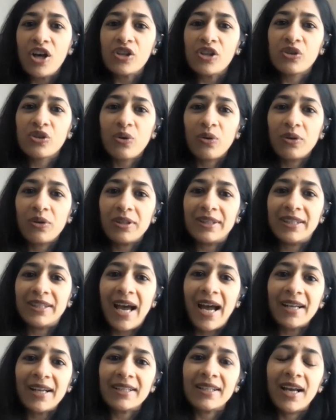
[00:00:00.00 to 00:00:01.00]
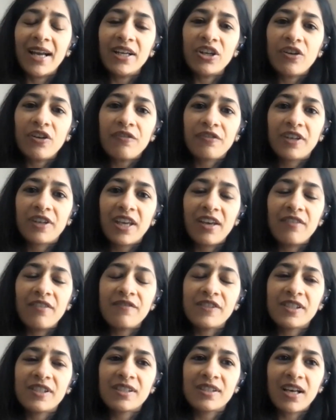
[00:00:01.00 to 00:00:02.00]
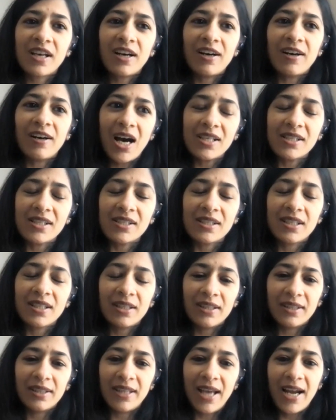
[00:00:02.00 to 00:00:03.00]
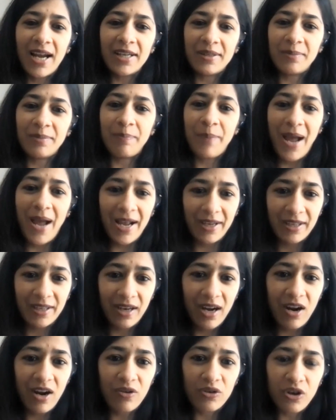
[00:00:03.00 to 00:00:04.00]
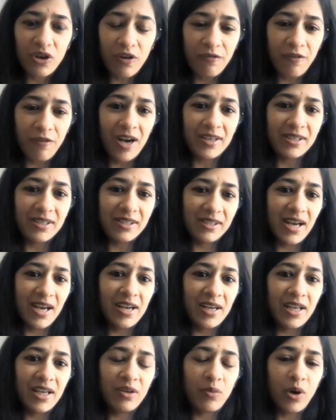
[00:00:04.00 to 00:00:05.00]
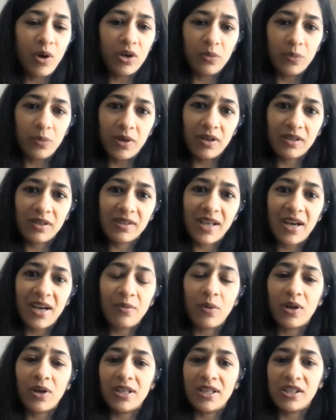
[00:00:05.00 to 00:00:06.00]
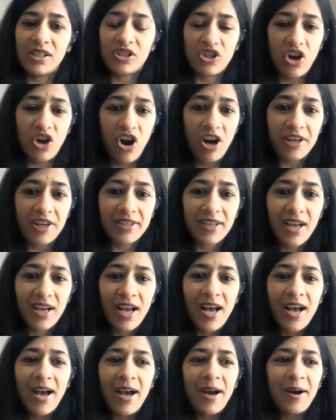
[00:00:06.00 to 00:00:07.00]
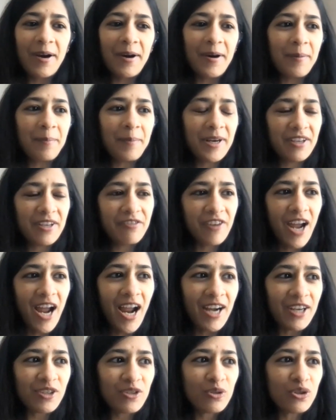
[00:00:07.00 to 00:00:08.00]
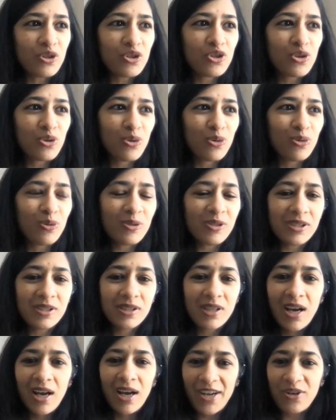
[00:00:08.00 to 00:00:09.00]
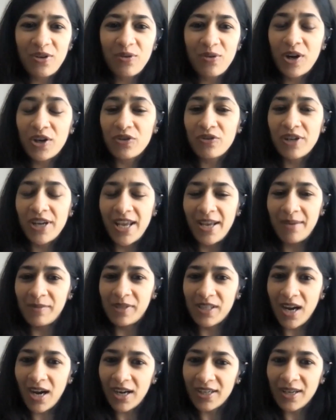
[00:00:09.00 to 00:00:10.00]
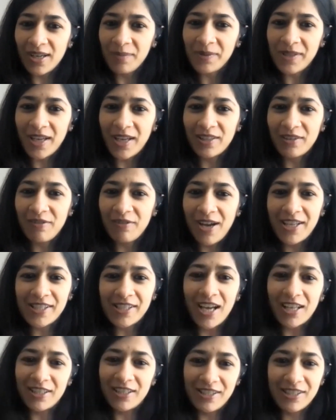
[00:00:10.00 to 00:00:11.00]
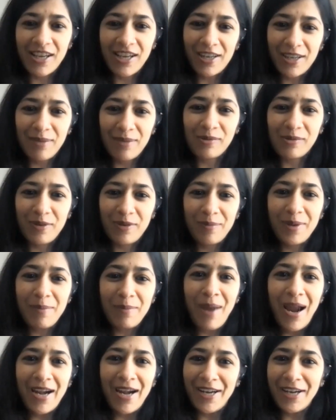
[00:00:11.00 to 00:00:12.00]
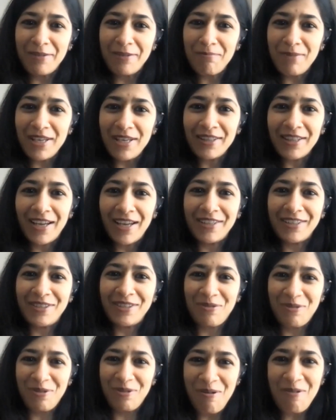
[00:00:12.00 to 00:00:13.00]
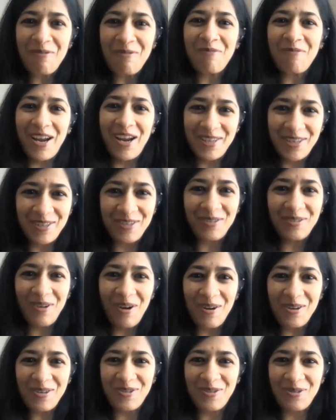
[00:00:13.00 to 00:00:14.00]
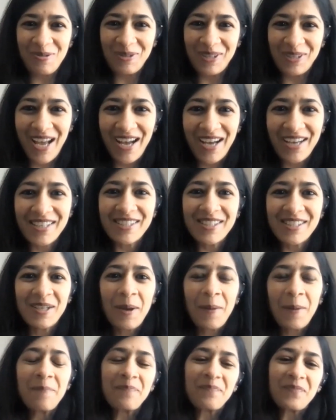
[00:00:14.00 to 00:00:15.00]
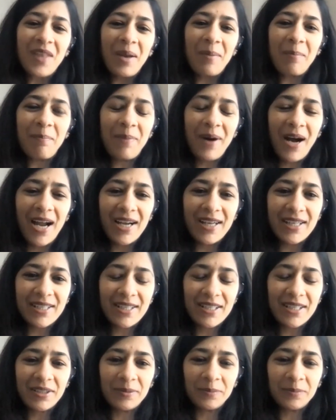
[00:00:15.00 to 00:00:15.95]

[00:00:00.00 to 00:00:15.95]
So that kind of gives us that background of understanding what works and what does not. But if I had to choose, I don't want to name startups, otherwise other startups will be mad at me that, you know, why did you not choose us? But